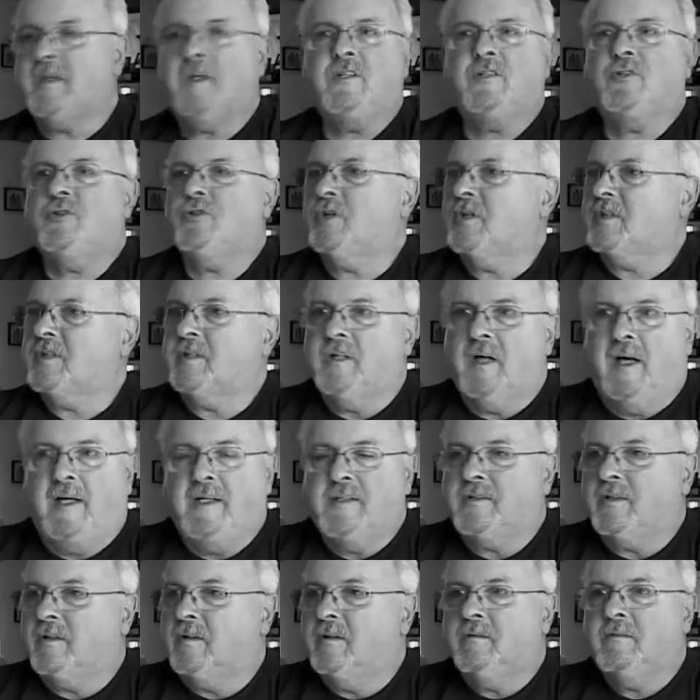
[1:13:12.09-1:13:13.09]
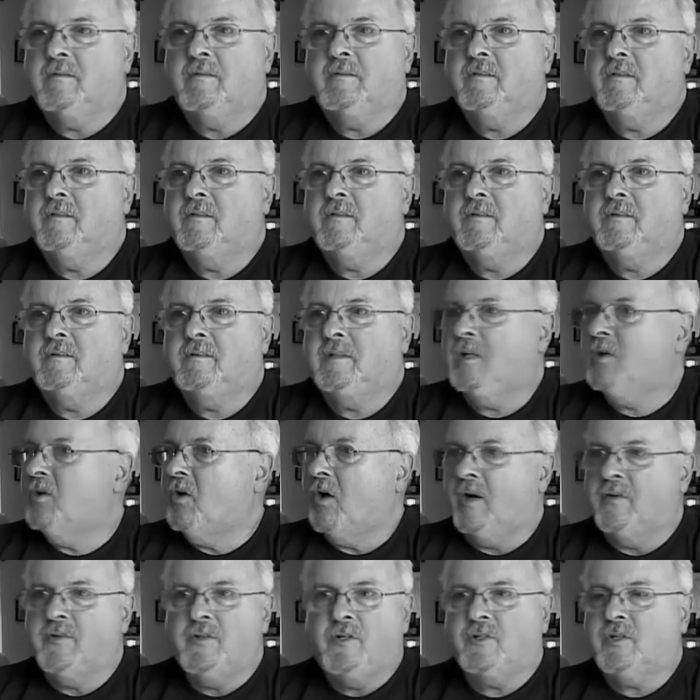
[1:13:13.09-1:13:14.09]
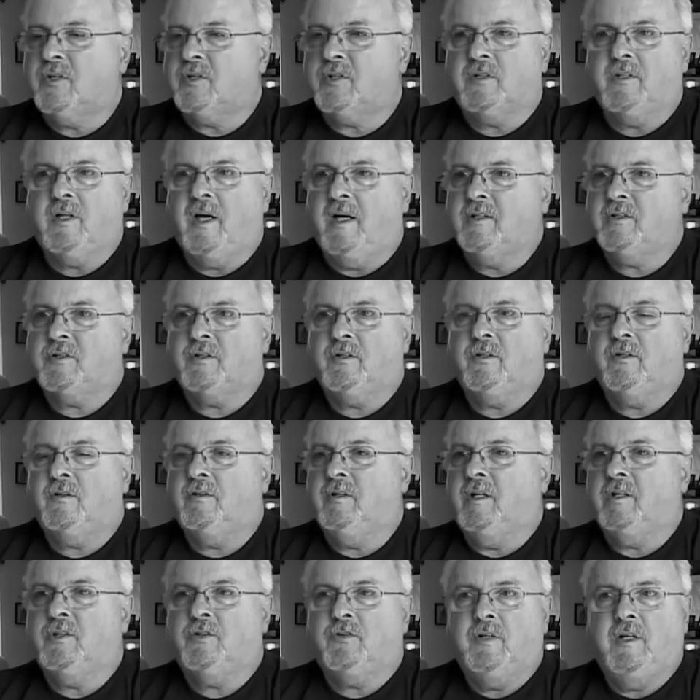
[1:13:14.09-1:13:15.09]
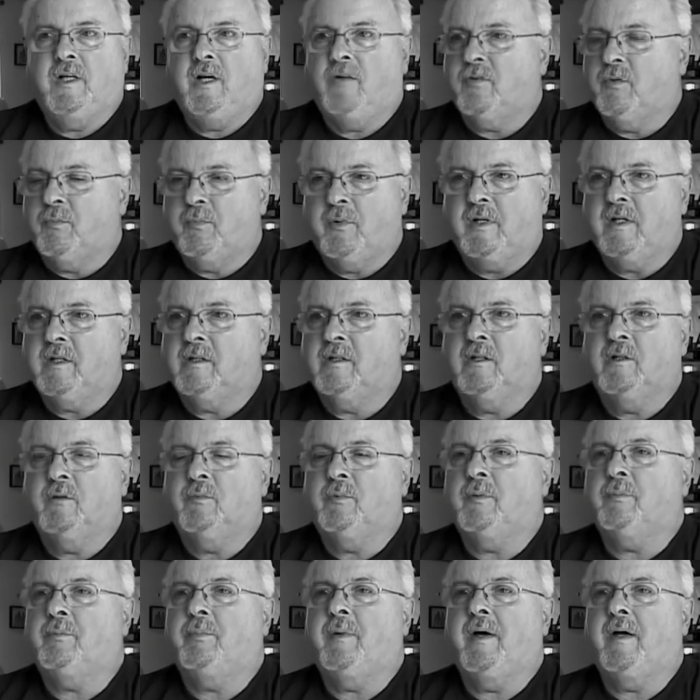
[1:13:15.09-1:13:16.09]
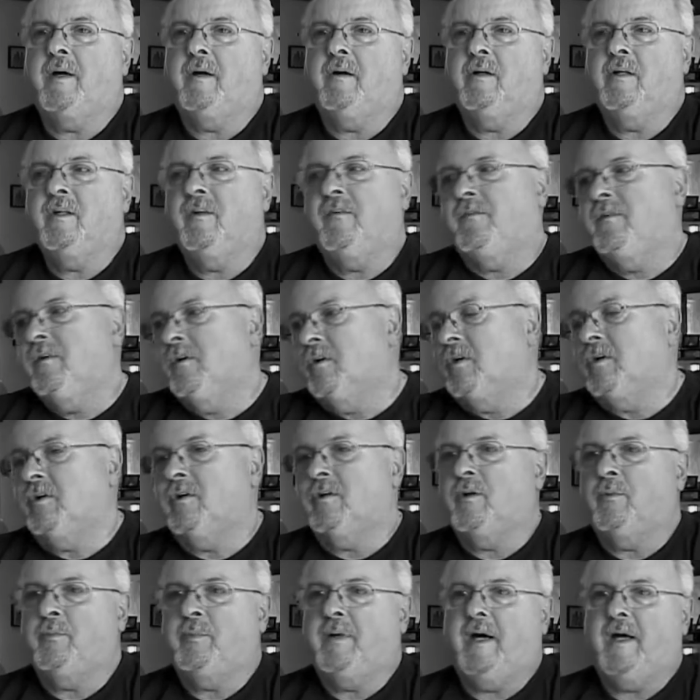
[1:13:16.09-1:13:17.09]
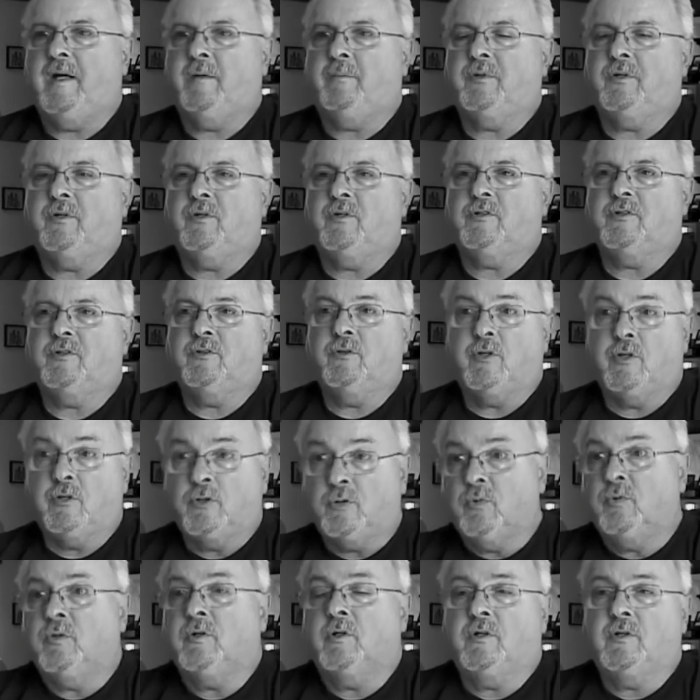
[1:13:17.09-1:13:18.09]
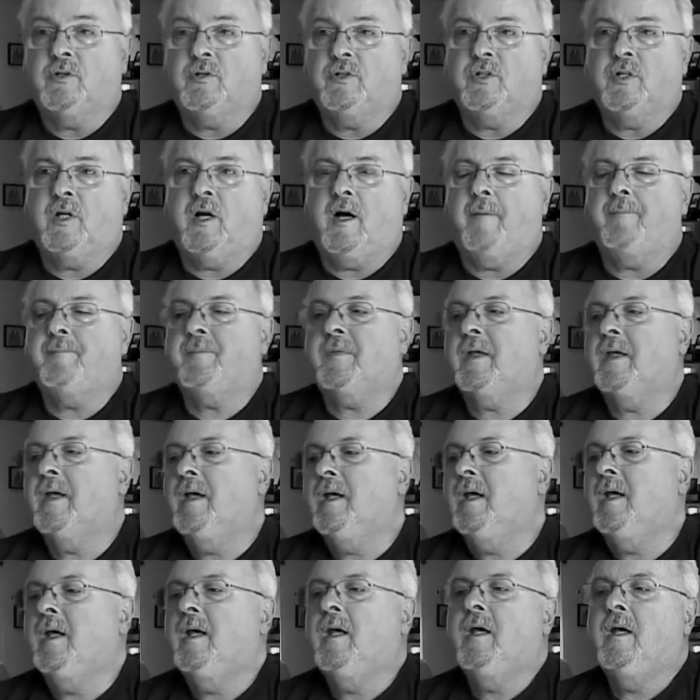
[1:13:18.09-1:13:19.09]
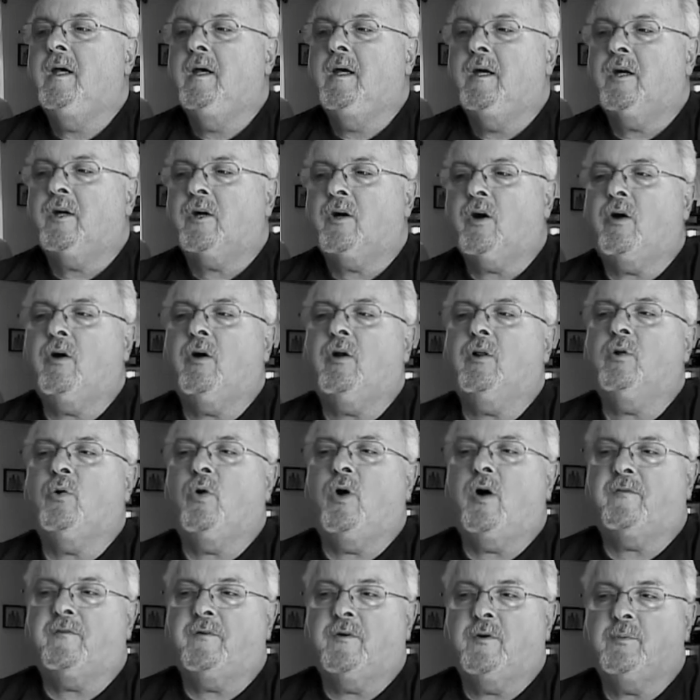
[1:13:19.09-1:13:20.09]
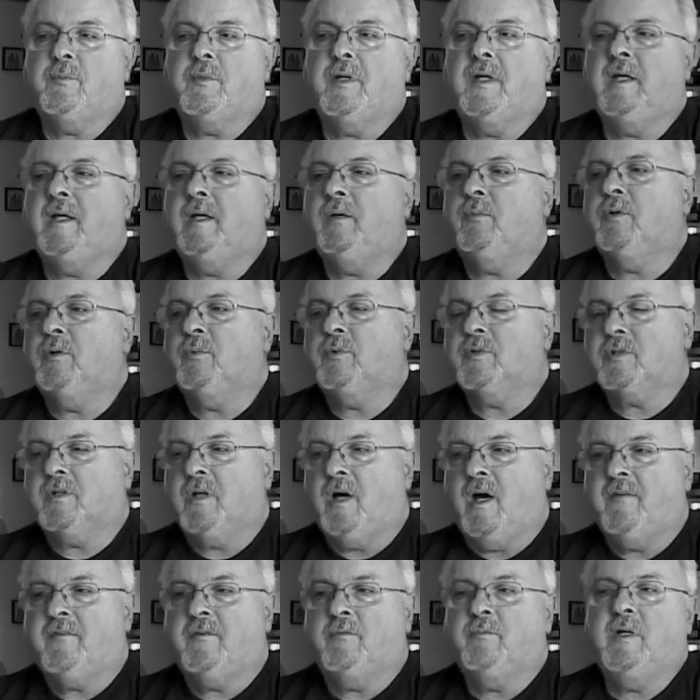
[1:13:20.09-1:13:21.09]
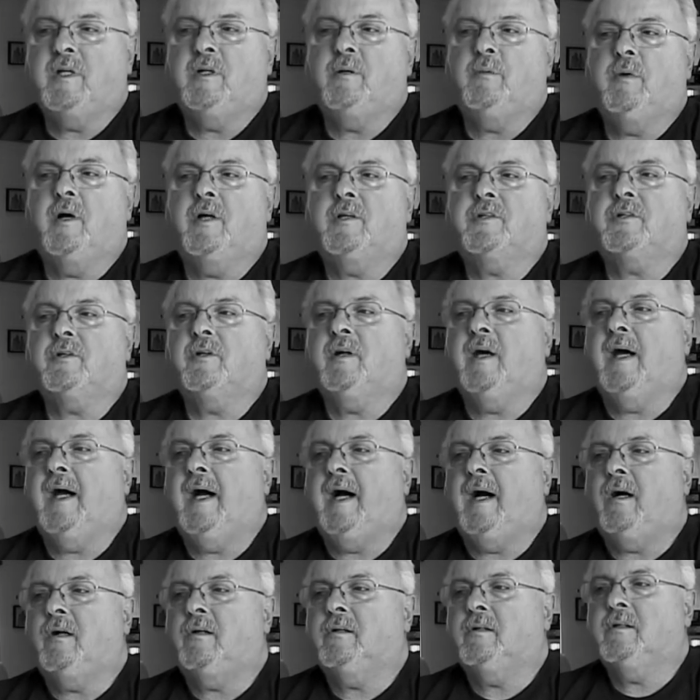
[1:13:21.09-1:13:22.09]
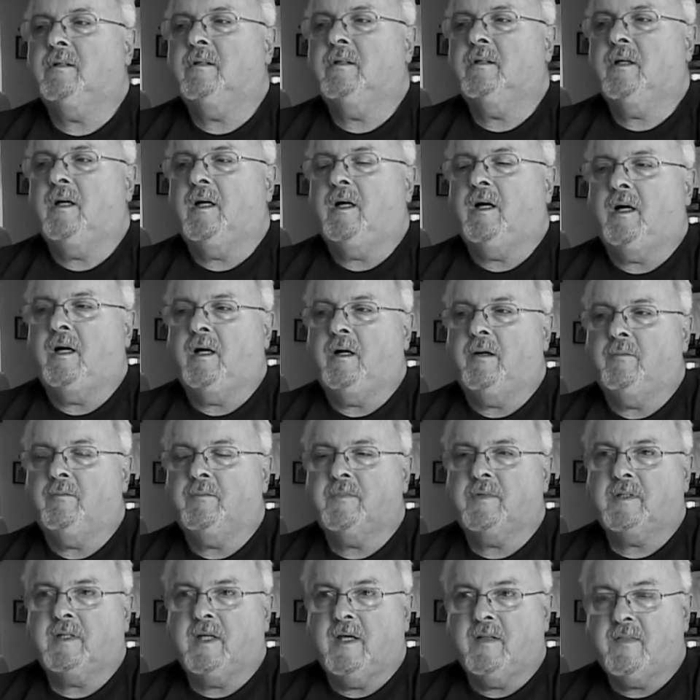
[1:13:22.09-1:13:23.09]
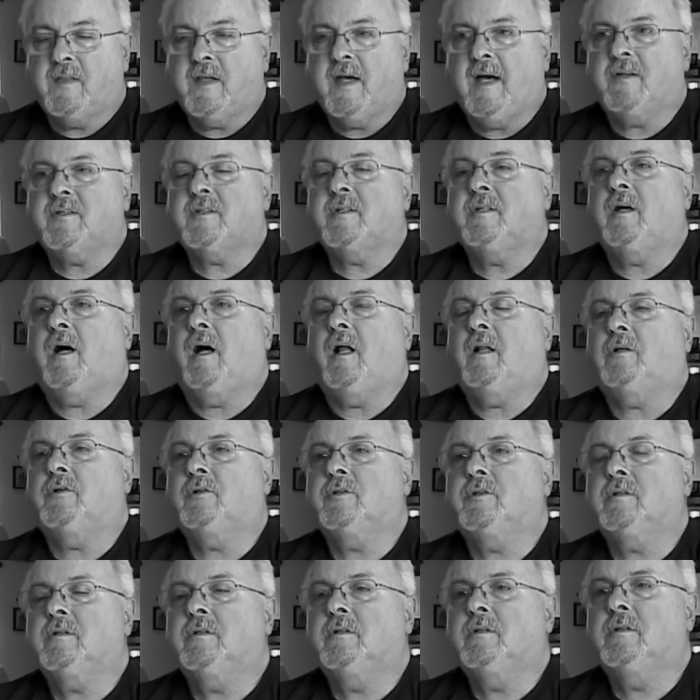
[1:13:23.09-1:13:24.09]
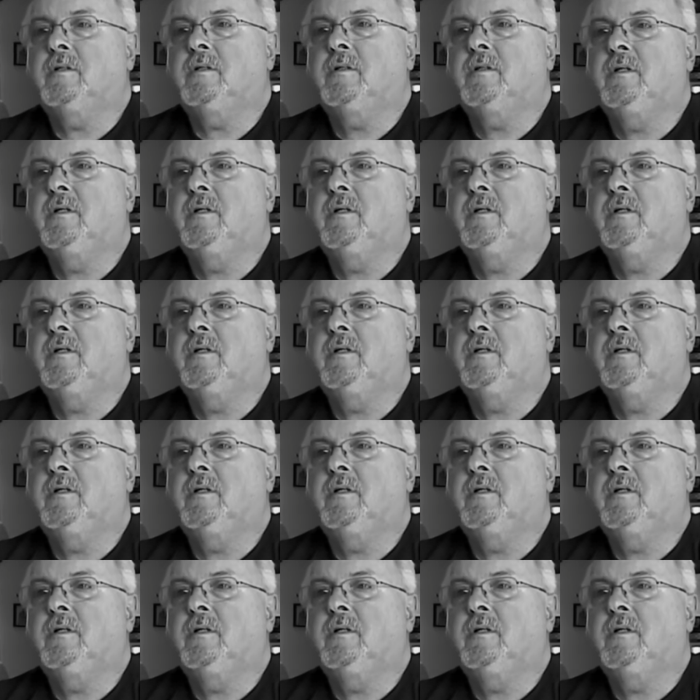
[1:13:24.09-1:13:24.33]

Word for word: things are just nicer. Mm. They are. They're just nicer and they treat everybody a little bit better, and you feel good about it because you know you're doing a good job. Colonel offered me when it was time for me to muster out um, ten thousand dollars